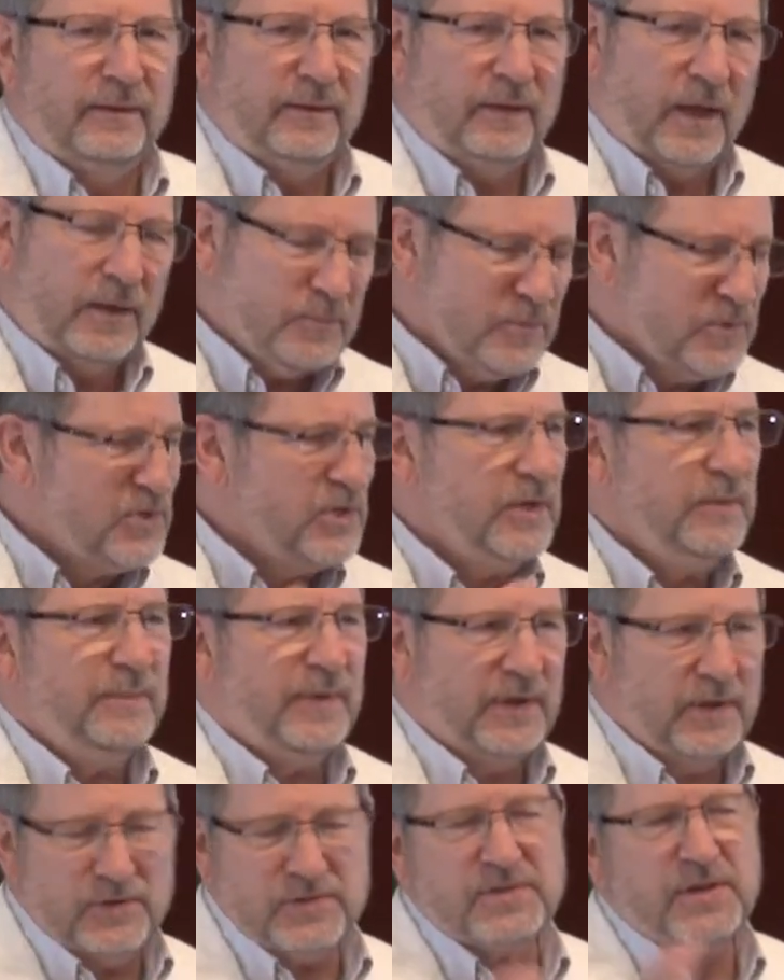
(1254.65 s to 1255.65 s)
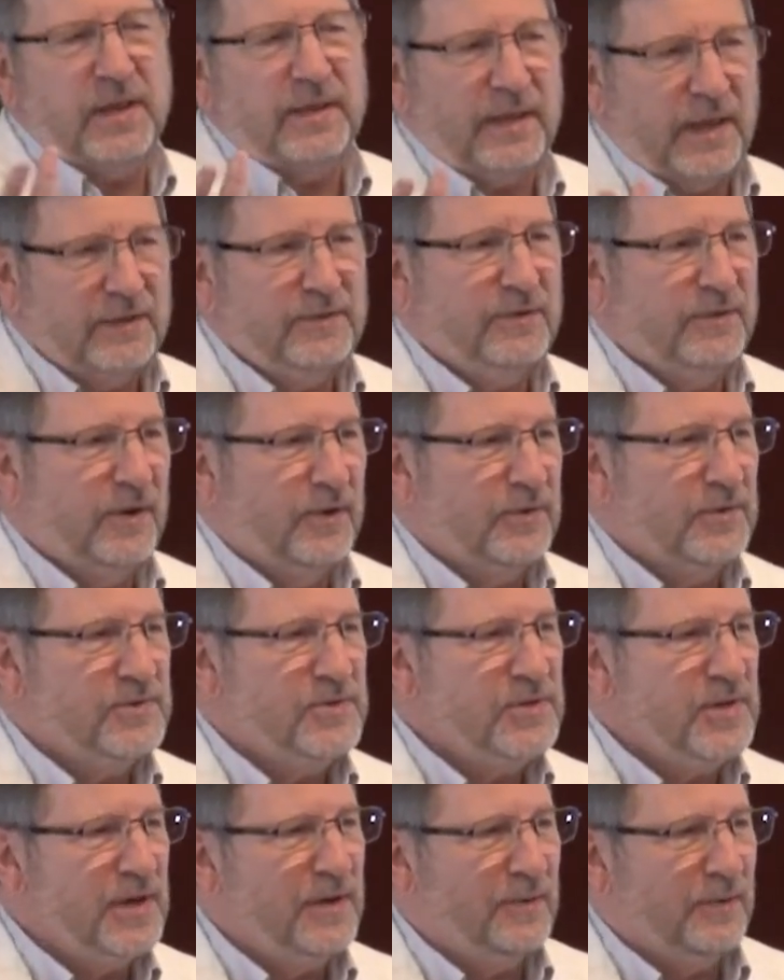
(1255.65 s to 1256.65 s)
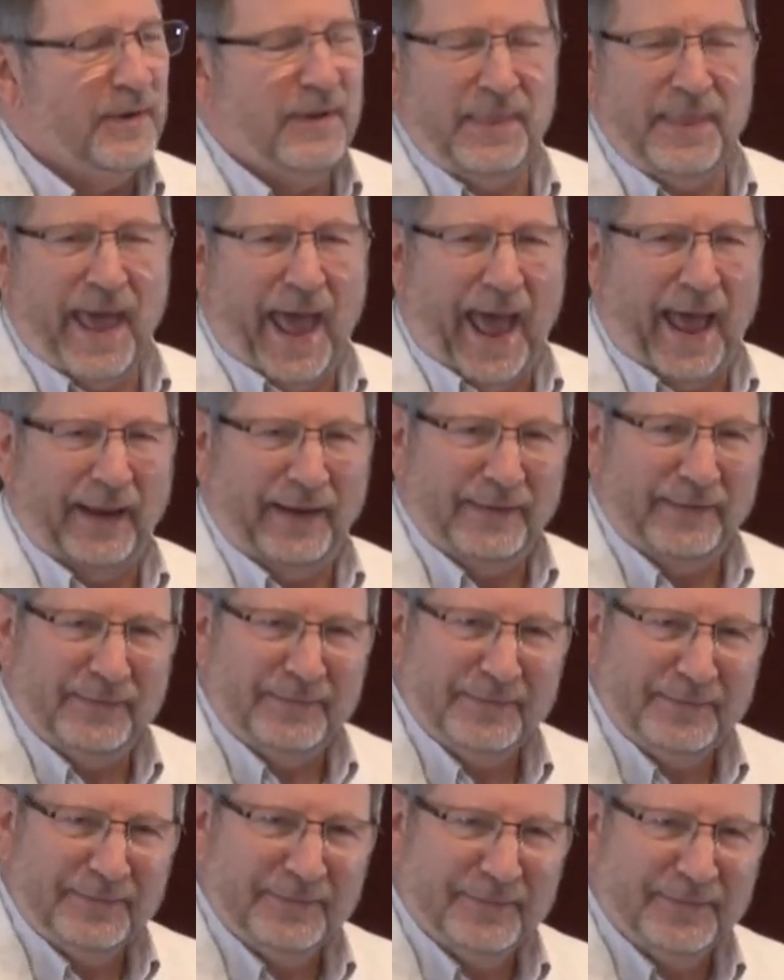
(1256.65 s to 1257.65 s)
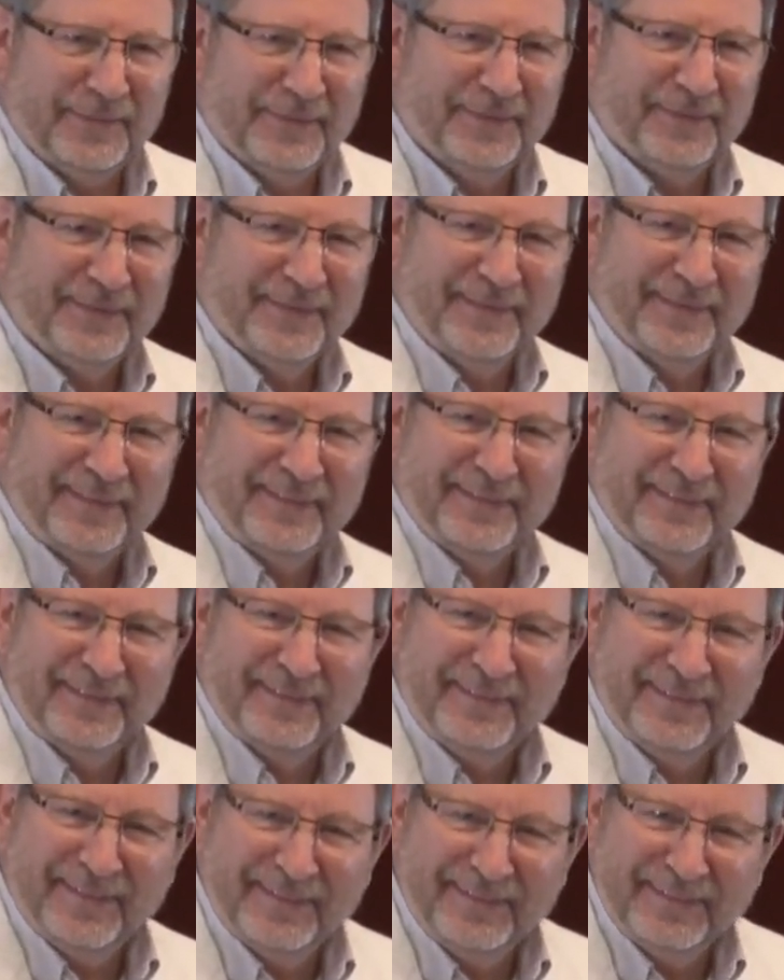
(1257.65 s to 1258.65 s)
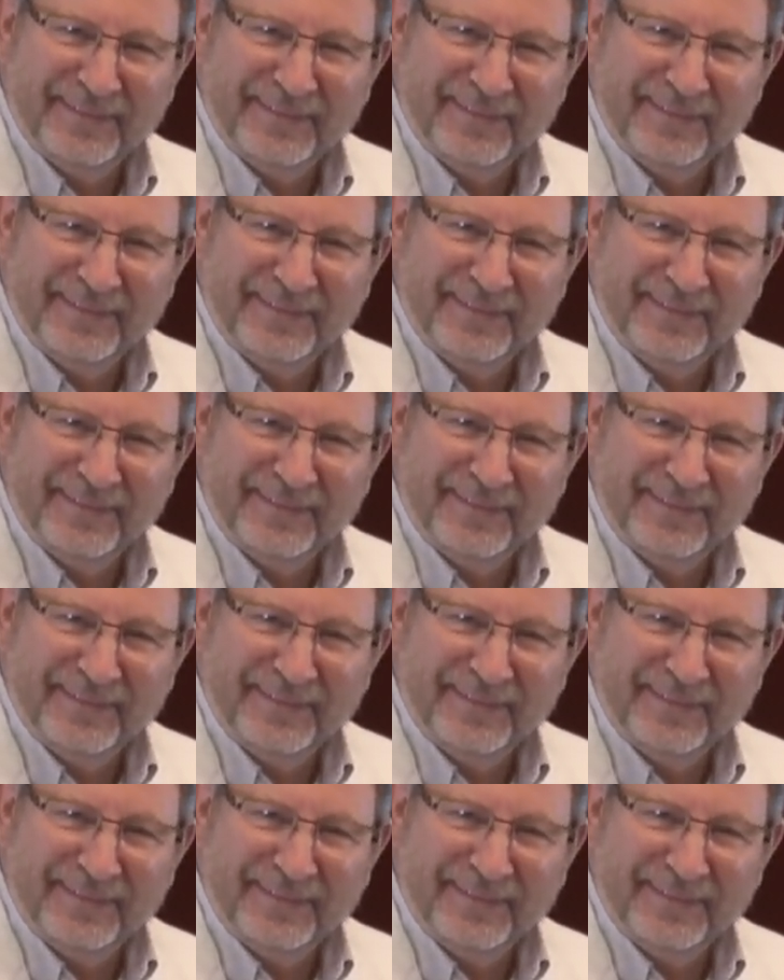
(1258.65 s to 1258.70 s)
come see me, because I'd like to know the secret of that.